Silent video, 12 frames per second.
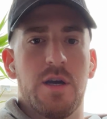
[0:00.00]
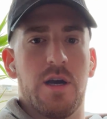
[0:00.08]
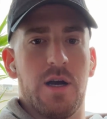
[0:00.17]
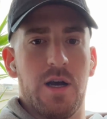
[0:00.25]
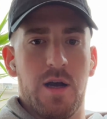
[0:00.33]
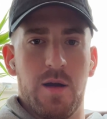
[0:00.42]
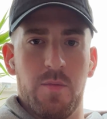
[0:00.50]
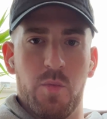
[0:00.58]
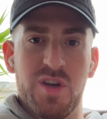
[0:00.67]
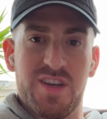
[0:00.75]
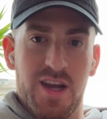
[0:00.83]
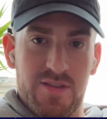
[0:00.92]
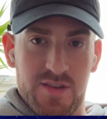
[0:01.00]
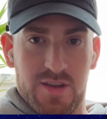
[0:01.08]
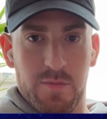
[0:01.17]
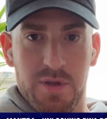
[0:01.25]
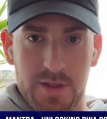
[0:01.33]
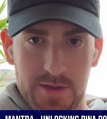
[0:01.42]
which assets
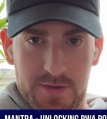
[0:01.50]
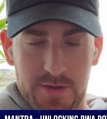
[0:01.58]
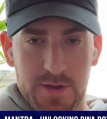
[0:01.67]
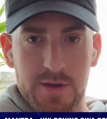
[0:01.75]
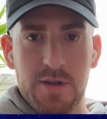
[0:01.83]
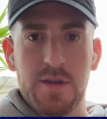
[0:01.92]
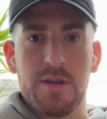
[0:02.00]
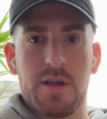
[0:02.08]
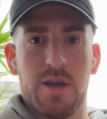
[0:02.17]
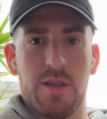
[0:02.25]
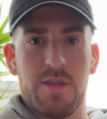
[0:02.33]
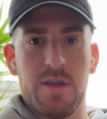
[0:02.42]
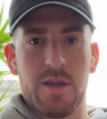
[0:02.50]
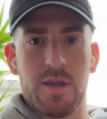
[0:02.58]
can be listed, kind of